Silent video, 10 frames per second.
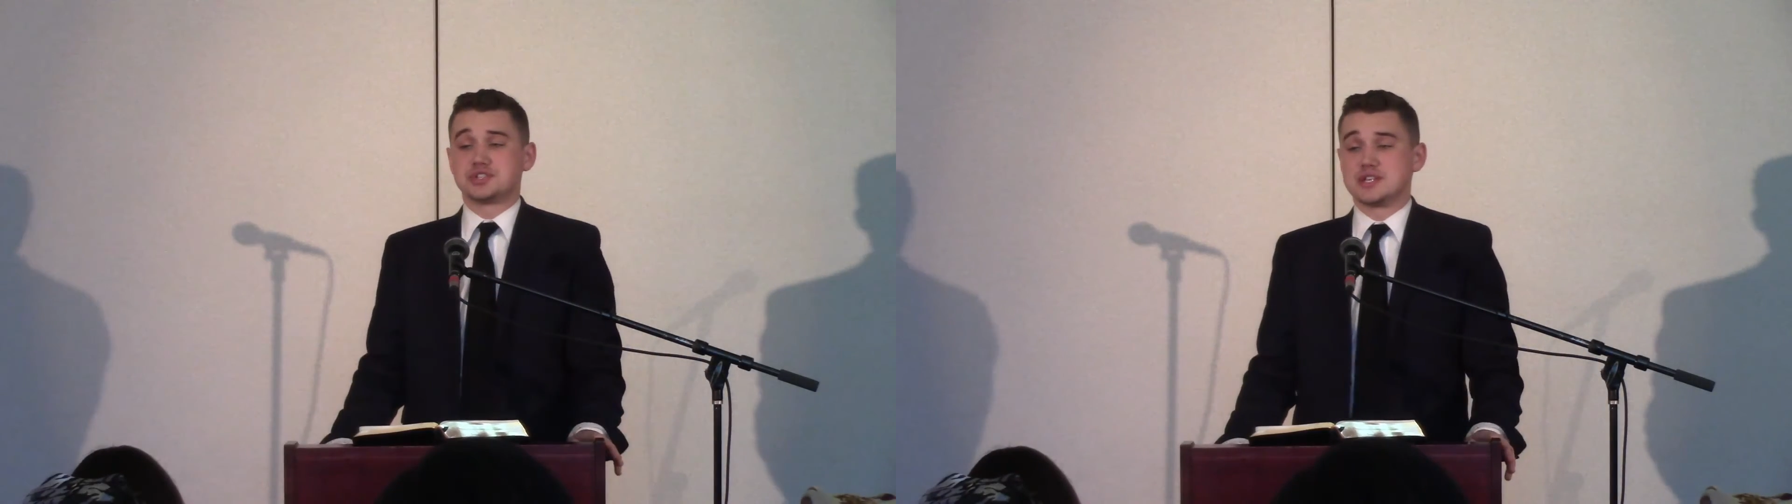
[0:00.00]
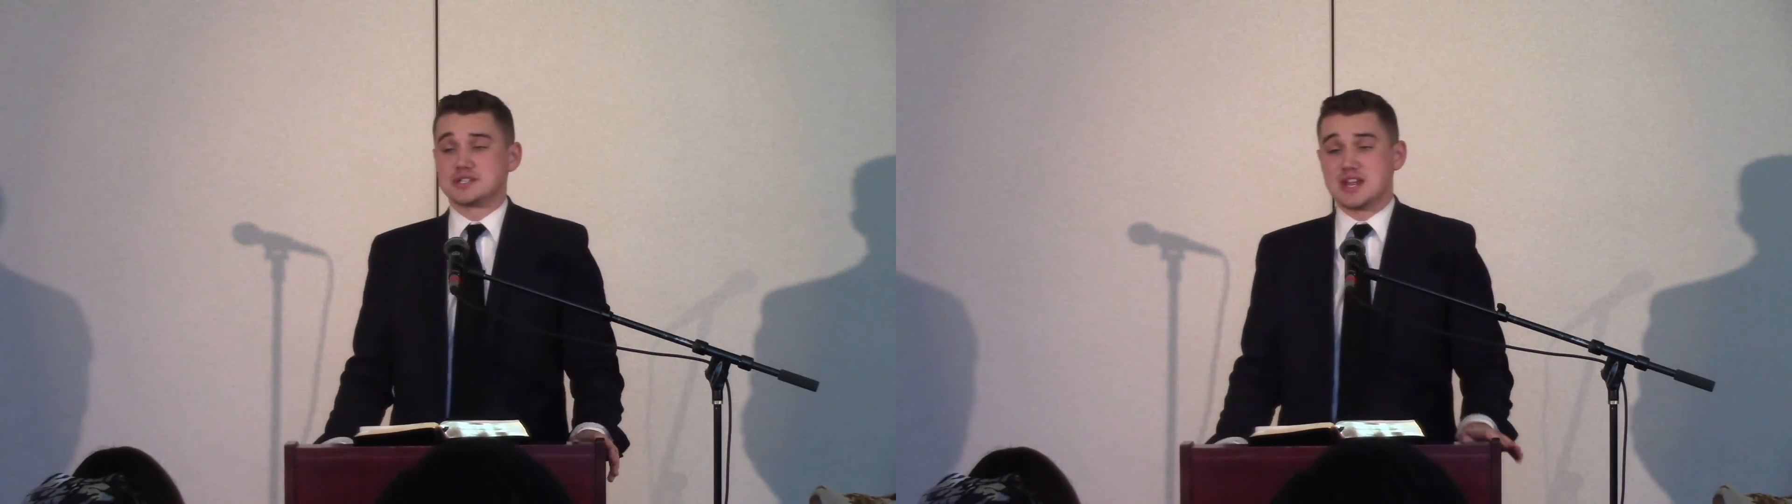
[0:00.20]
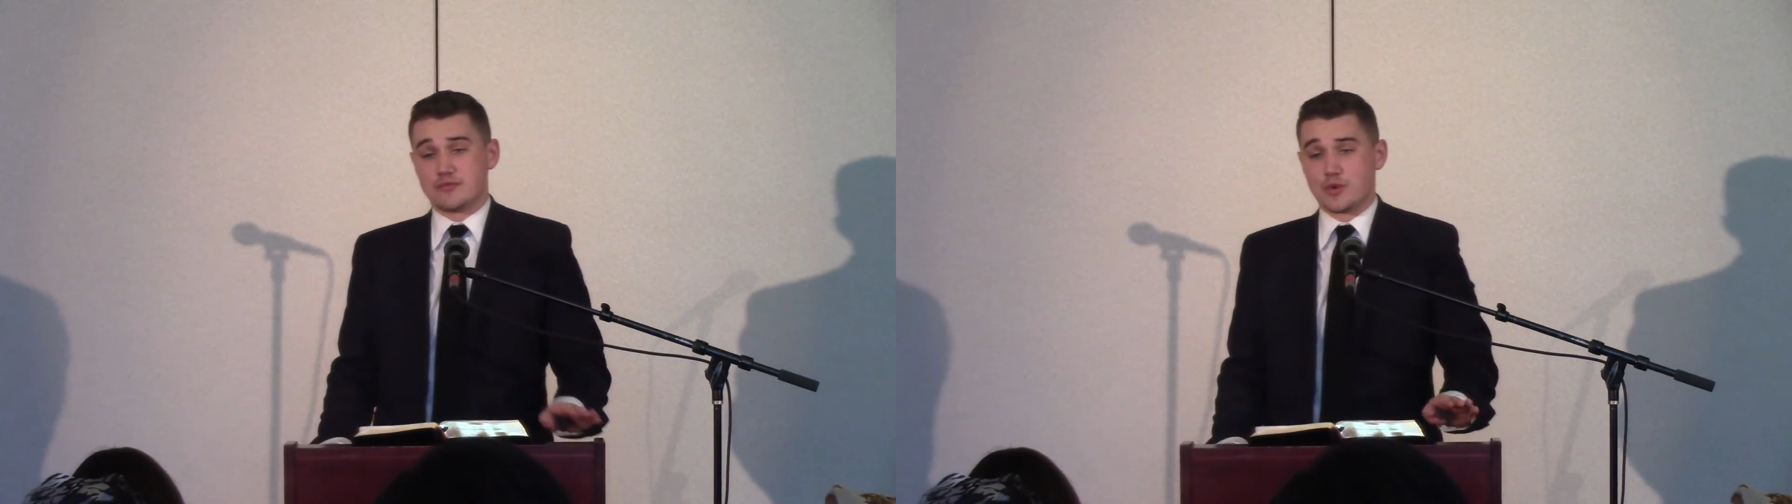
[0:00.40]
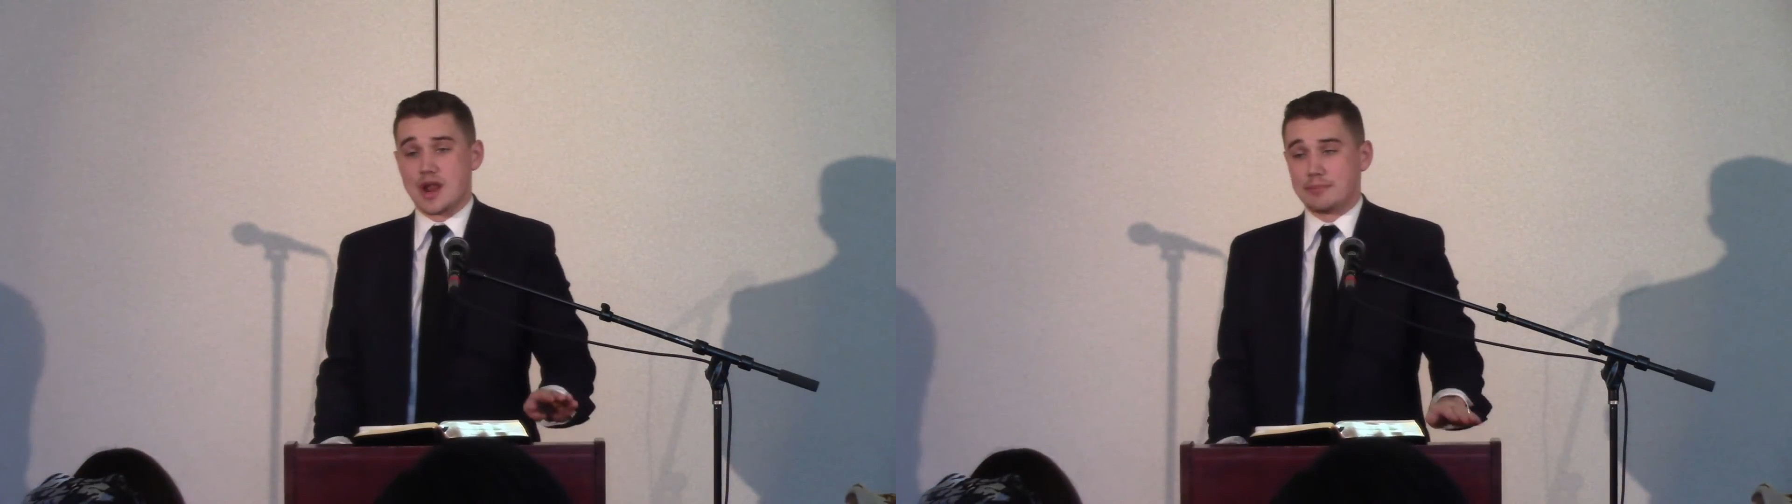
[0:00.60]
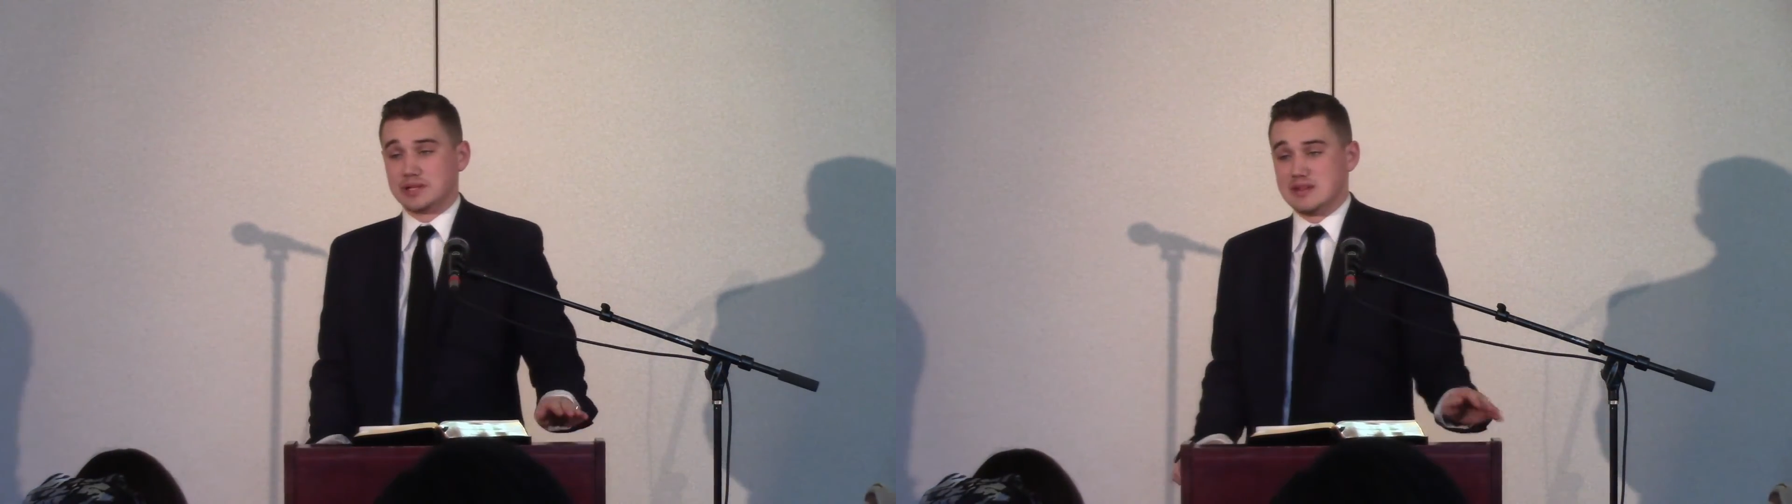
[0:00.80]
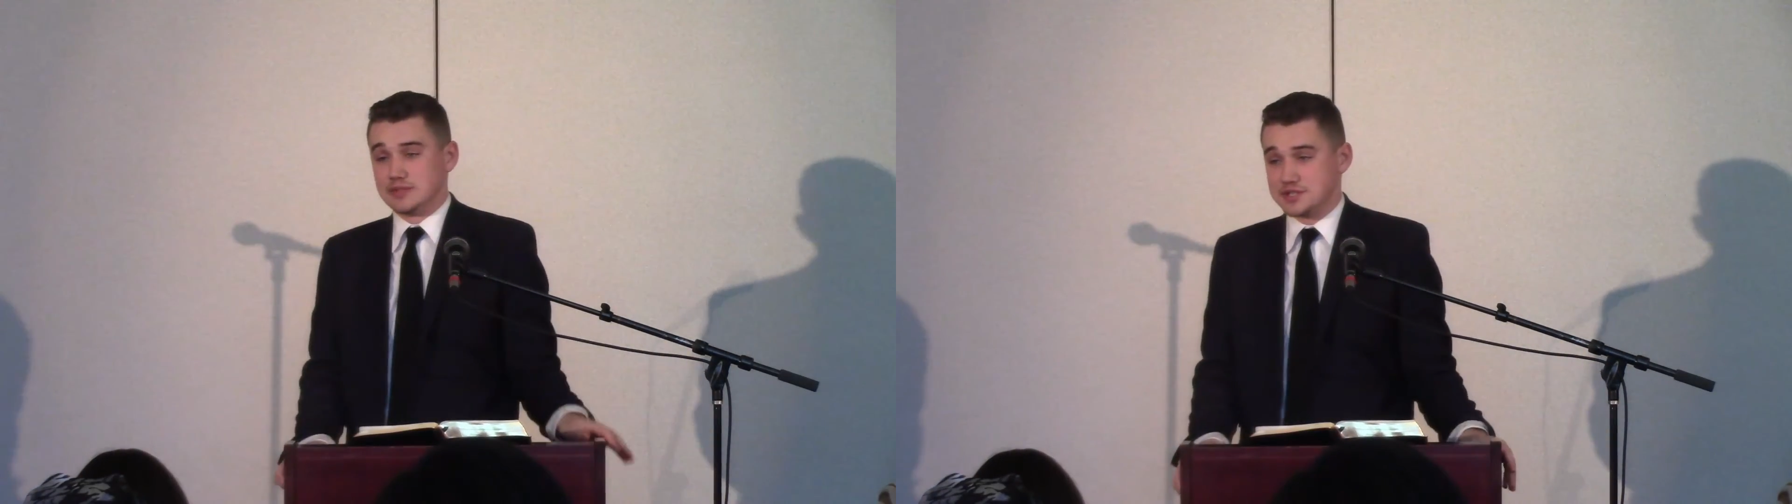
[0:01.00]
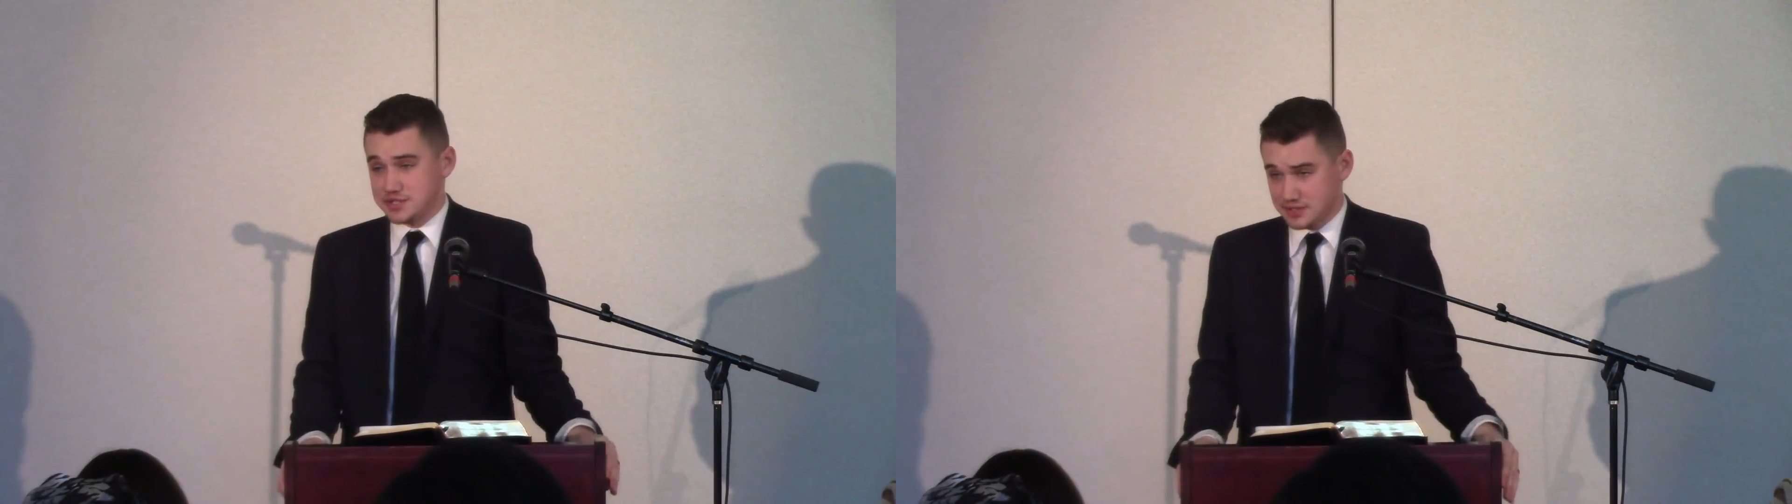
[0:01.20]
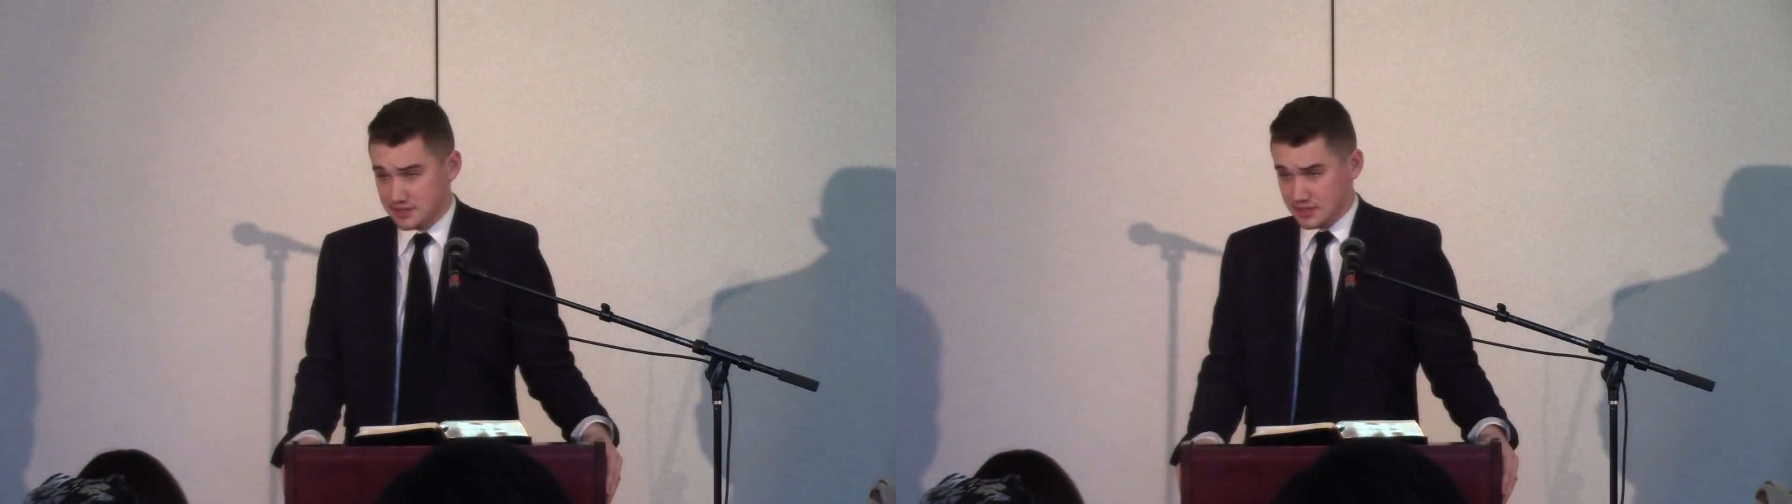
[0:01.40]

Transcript: this if we're not blameless.